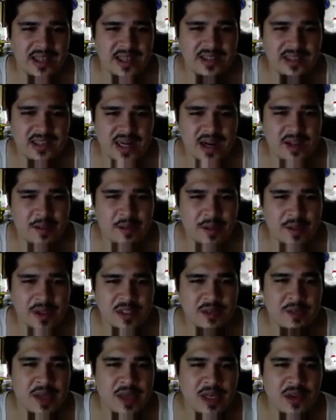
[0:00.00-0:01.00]
out of the building
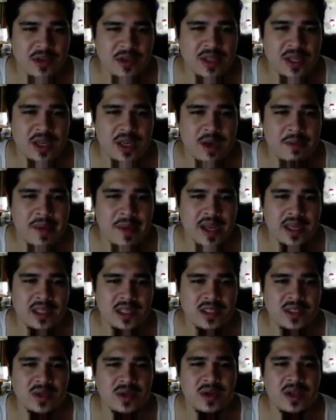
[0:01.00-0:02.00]
menu and then come back
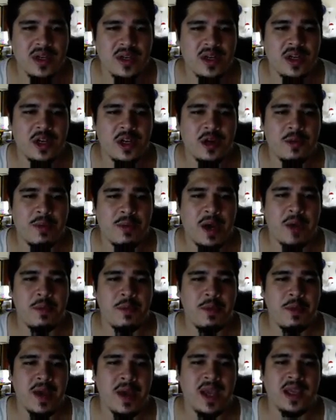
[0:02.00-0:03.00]
into it, and it'll pop you
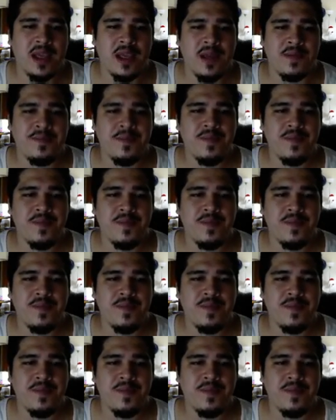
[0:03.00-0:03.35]
back in.